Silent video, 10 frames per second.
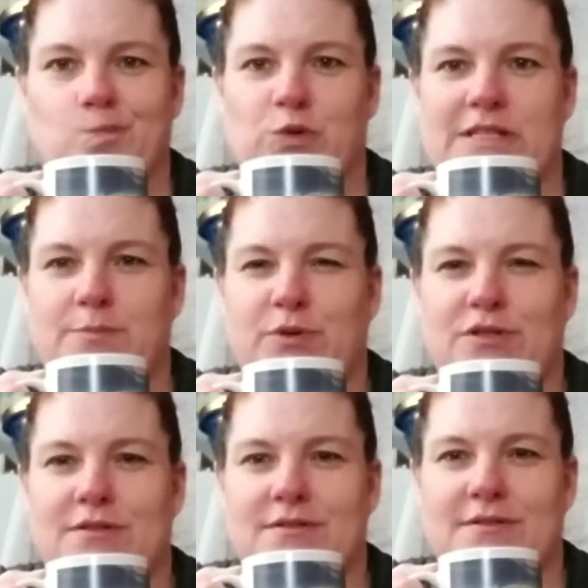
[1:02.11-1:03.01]

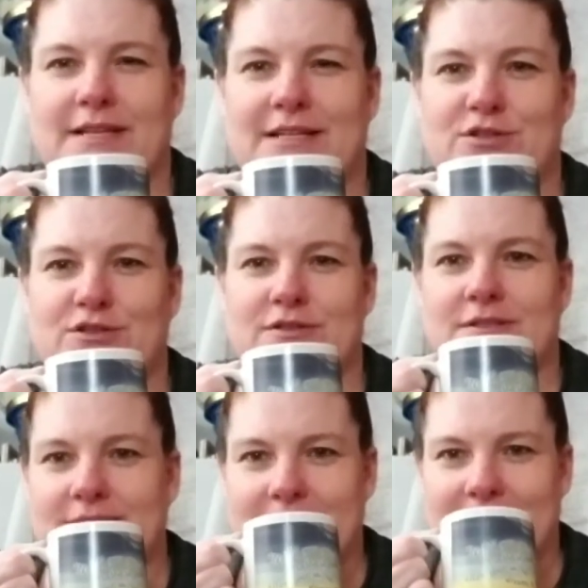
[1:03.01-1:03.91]
Whispers, Nature's
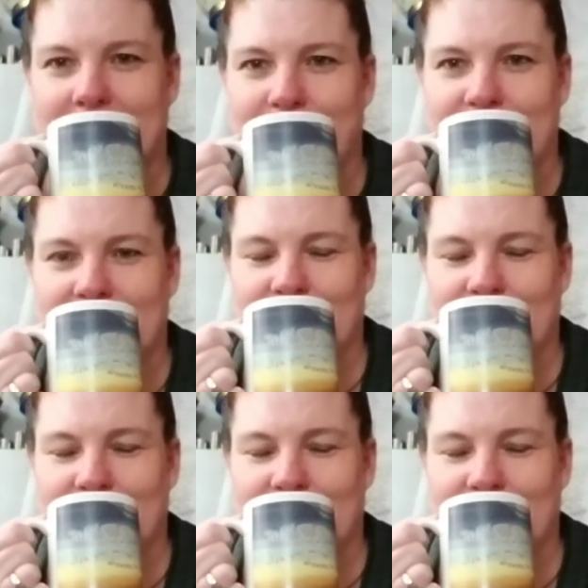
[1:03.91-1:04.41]
something